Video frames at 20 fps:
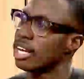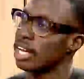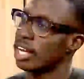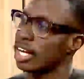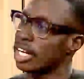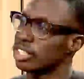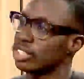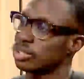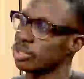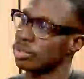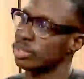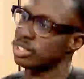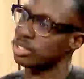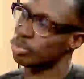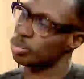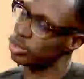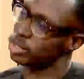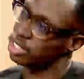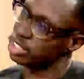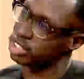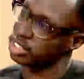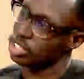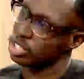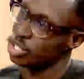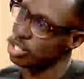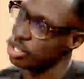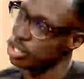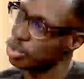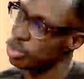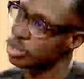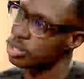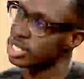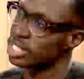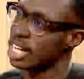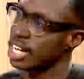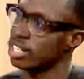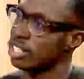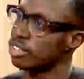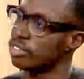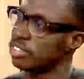And so it's with just a new
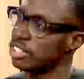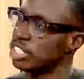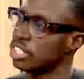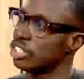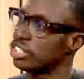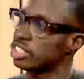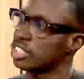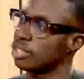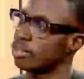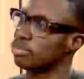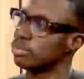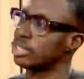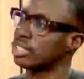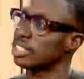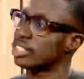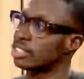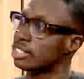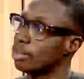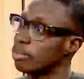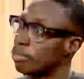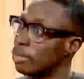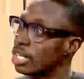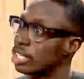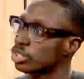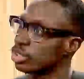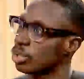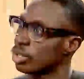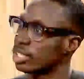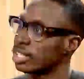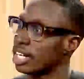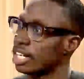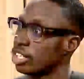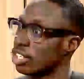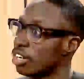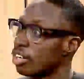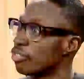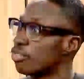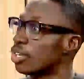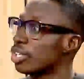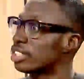style of leadership just to make sure that
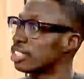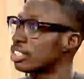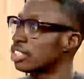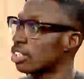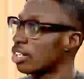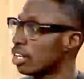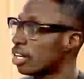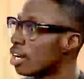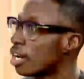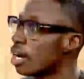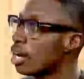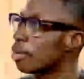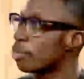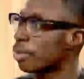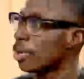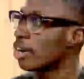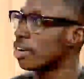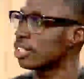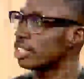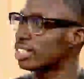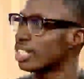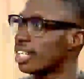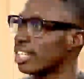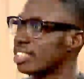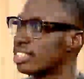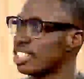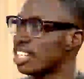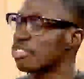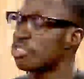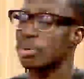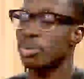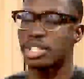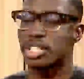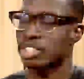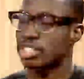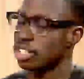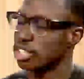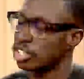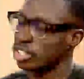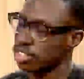young voices are prioritized. Everyone is
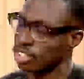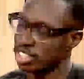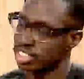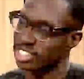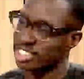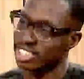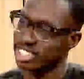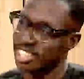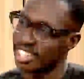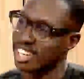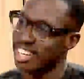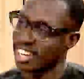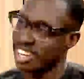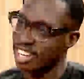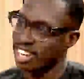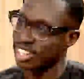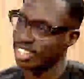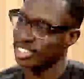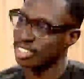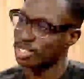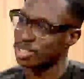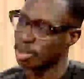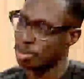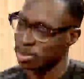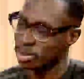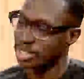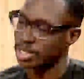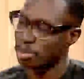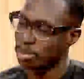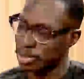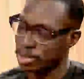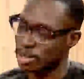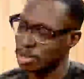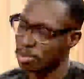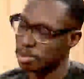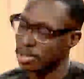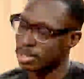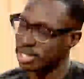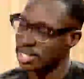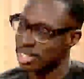under 30 in the Global Shapers
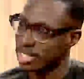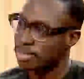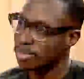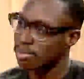community.